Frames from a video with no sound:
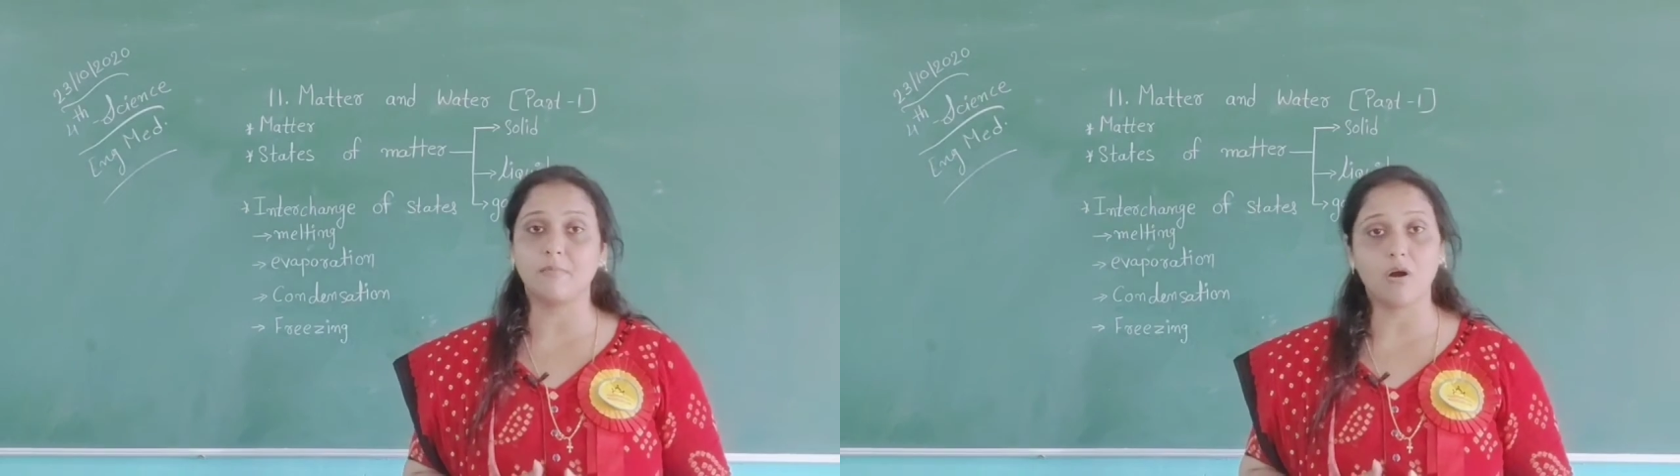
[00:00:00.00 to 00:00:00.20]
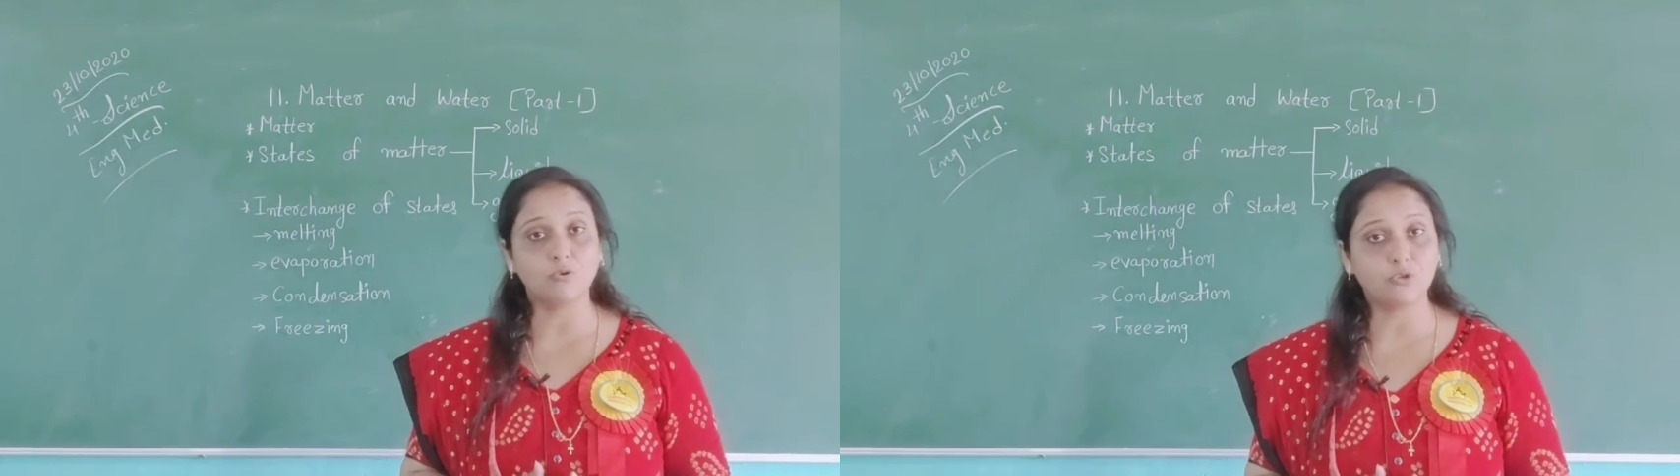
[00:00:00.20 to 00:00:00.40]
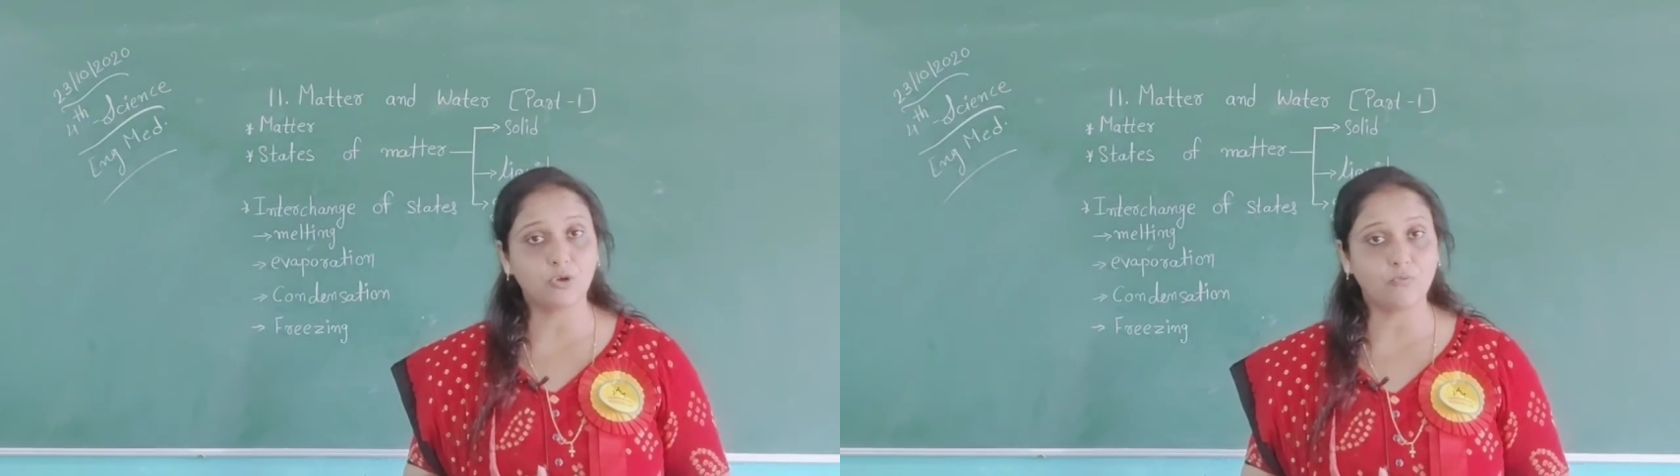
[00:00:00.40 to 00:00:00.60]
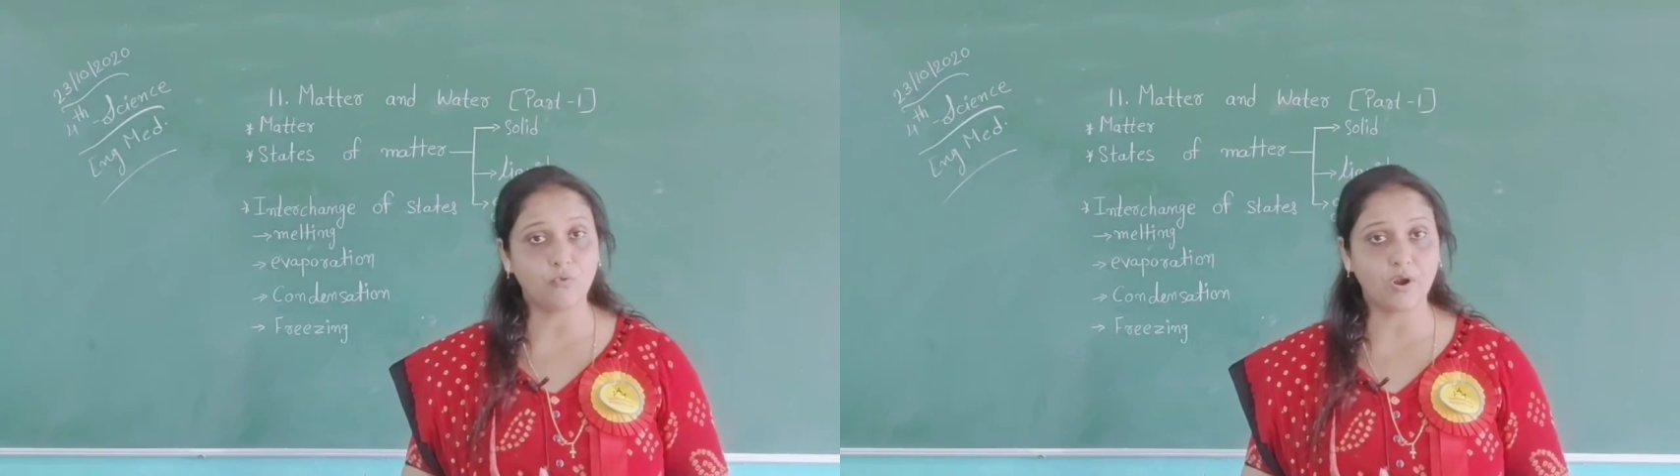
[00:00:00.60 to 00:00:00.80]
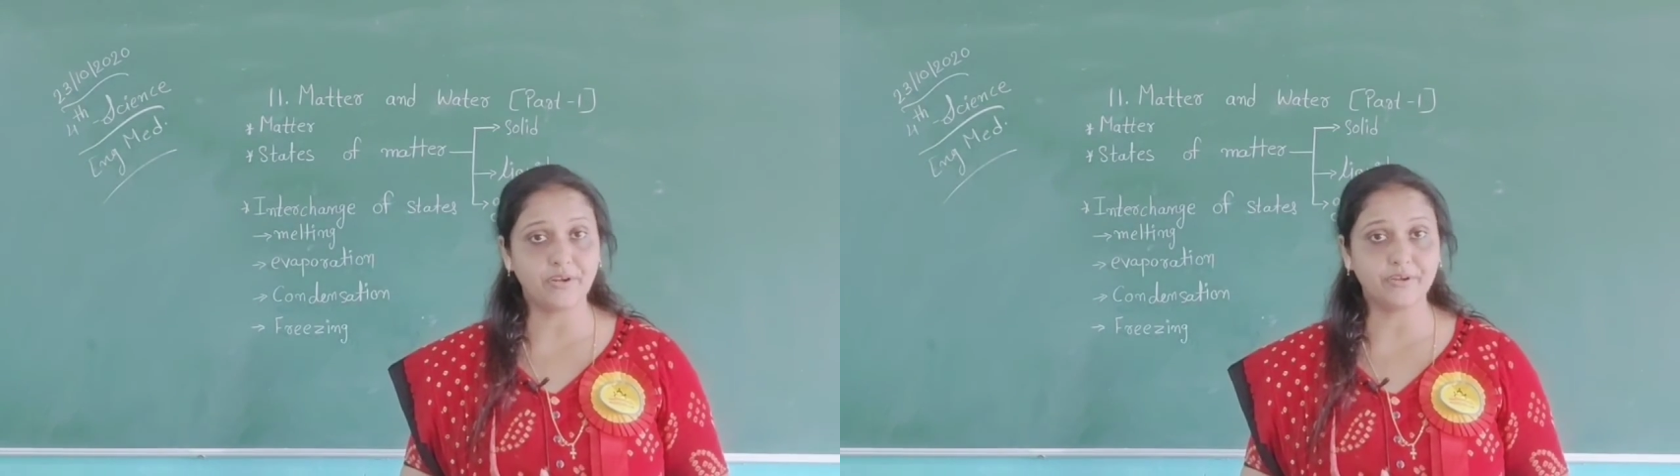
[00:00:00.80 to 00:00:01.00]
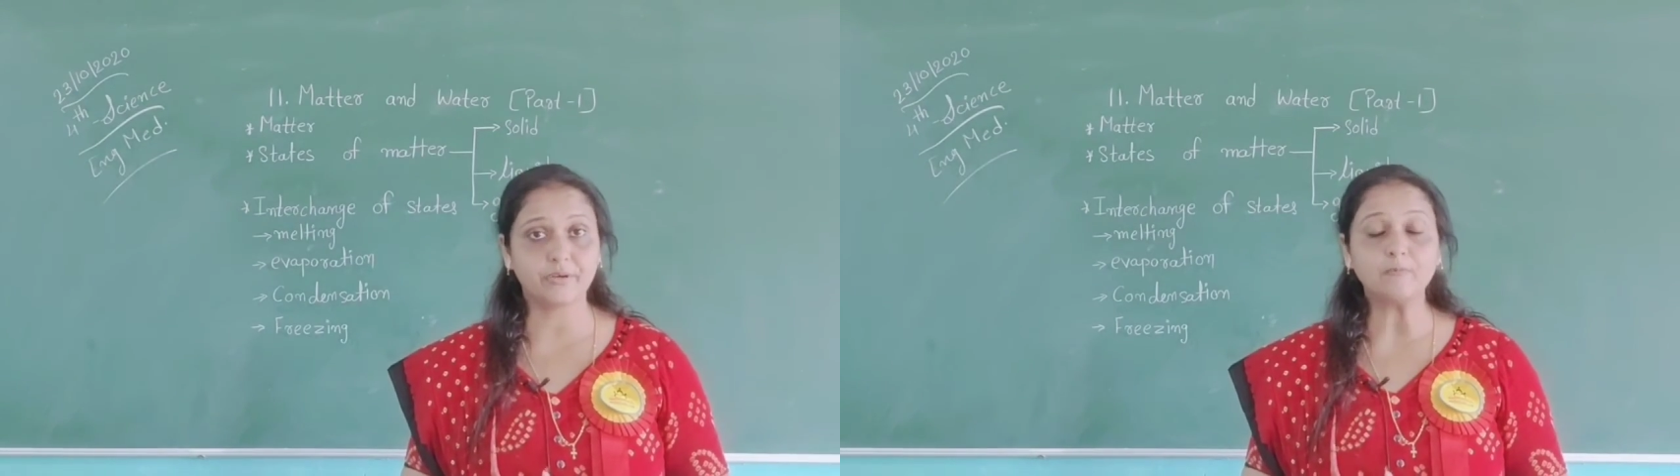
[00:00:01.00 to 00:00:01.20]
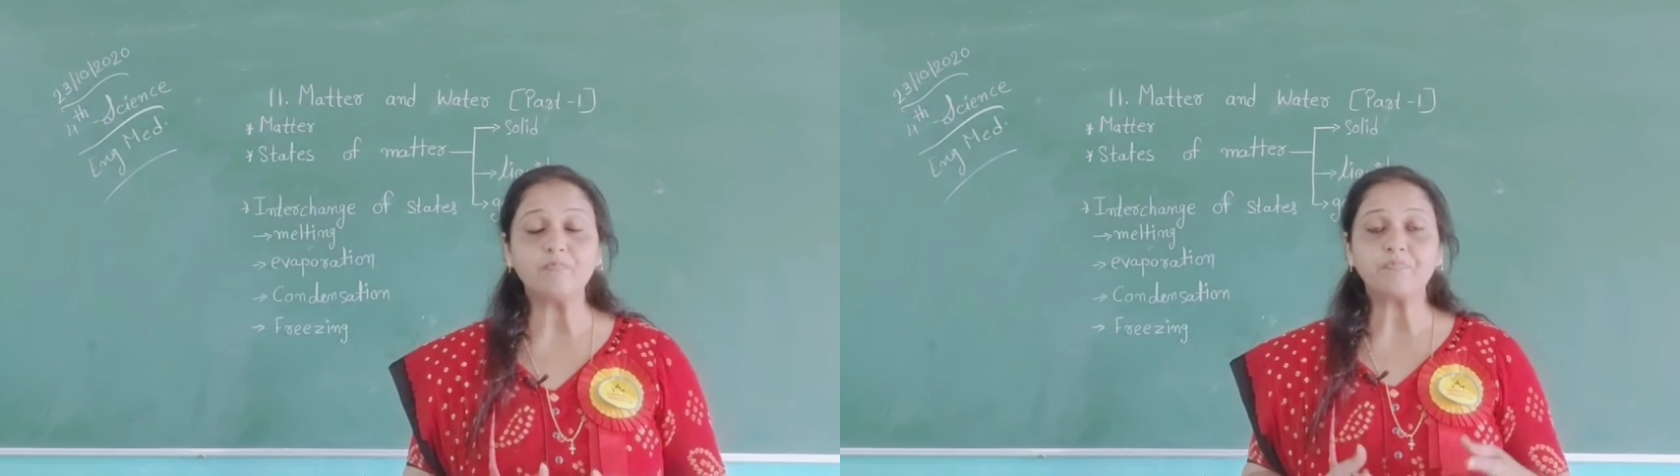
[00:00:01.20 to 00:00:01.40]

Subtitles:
about the water.